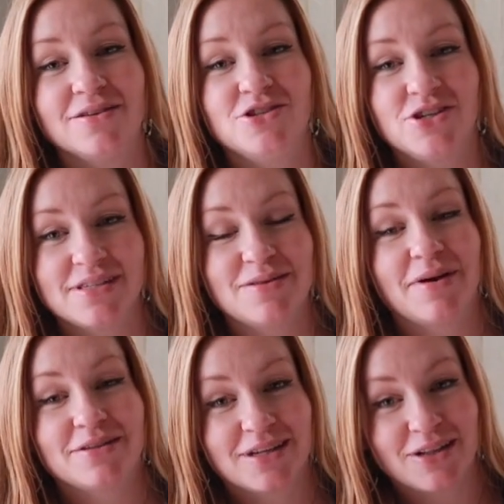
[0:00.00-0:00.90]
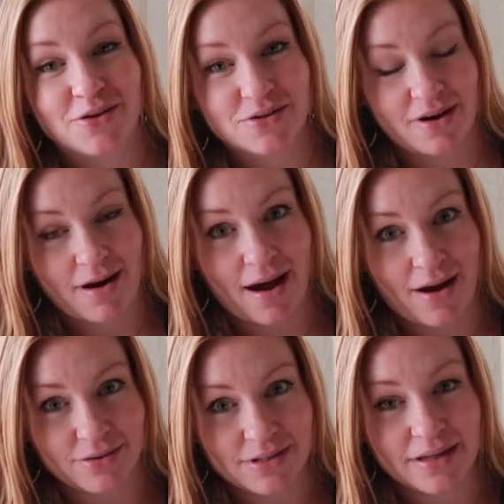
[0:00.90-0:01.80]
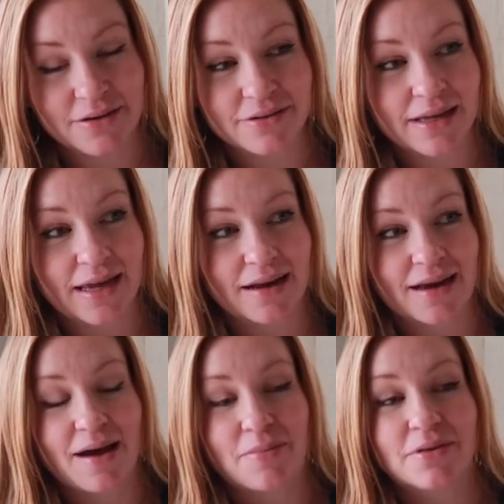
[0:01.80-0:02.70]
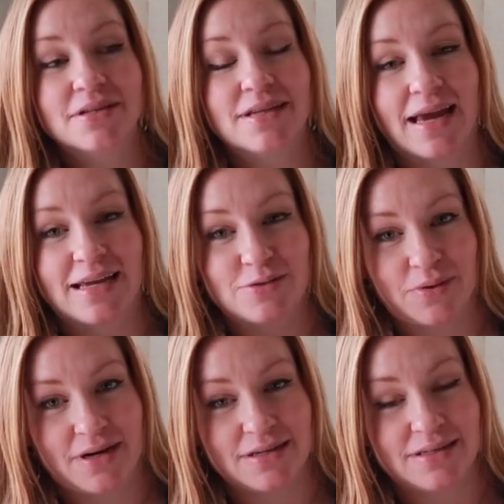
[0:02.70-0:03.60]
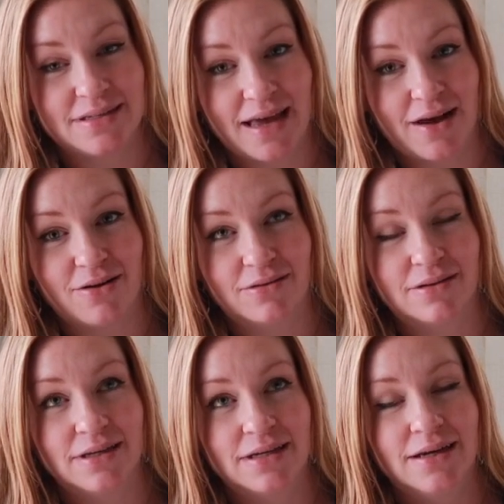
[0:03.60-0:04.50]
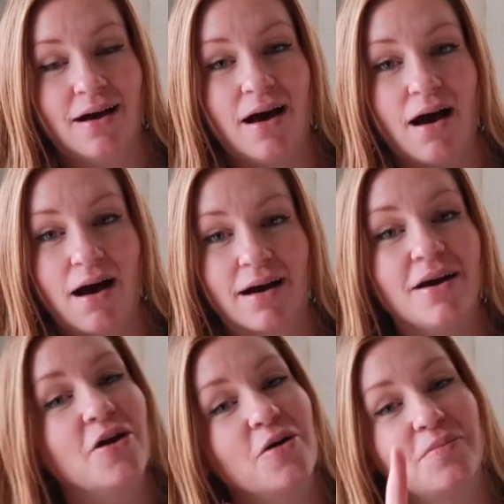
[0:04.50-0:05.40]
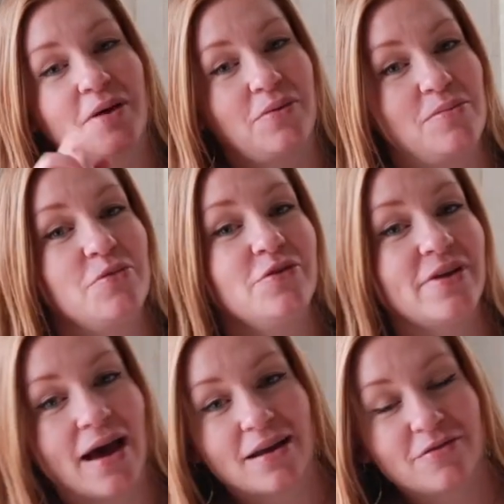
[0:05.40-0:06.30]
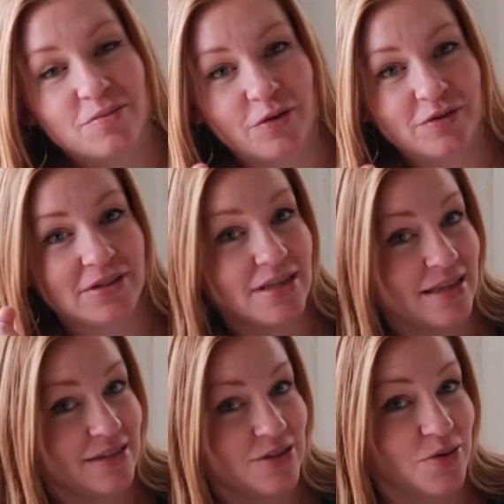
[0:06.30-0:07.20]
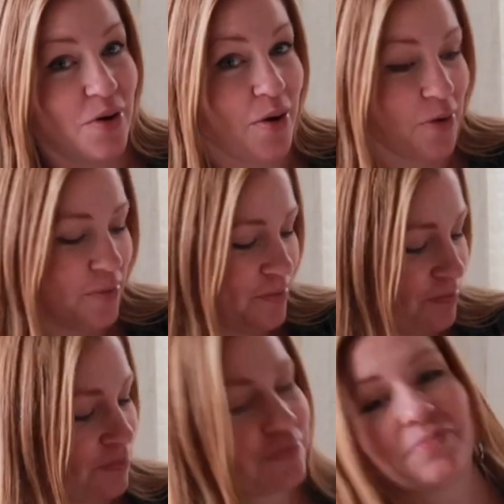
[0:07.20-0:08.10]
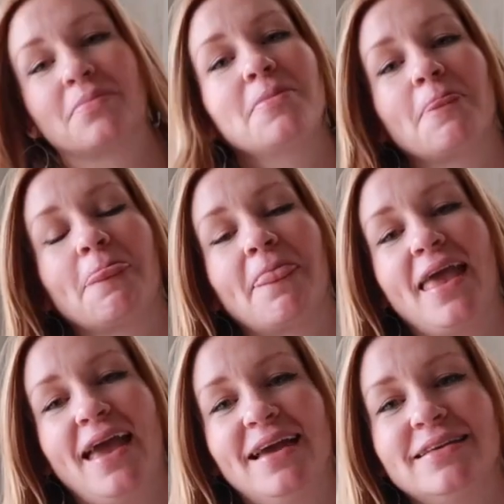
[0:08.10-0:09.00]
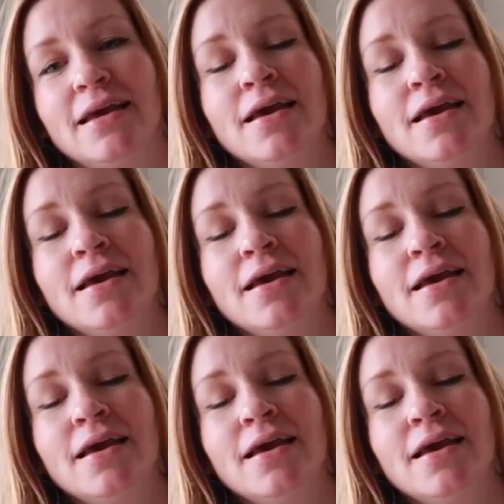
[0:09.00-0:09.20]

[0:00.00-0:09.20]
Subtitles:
just about to close on our house. Literally in a couple of days, we're gonna sell our home that we moved out of and moved into this new home. And